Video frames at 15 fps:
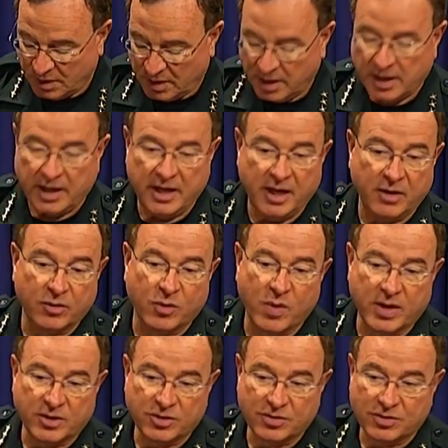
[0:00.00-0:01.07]
Any other
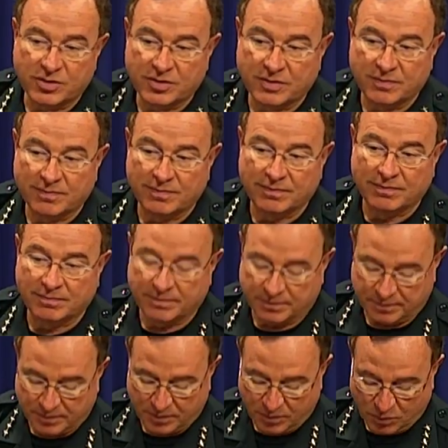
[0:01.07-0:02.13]
questions?
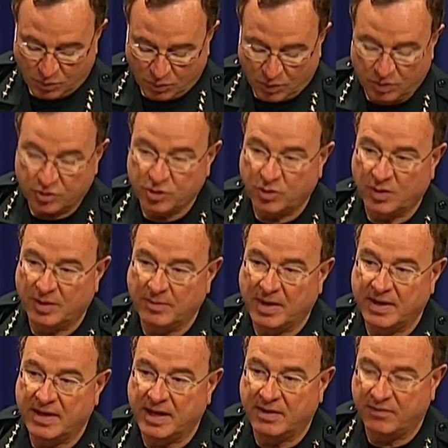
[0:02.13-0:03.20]
We'll certainly make
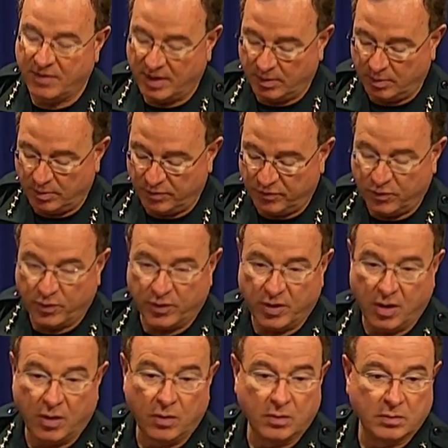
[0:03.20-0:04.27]
that available for y'all.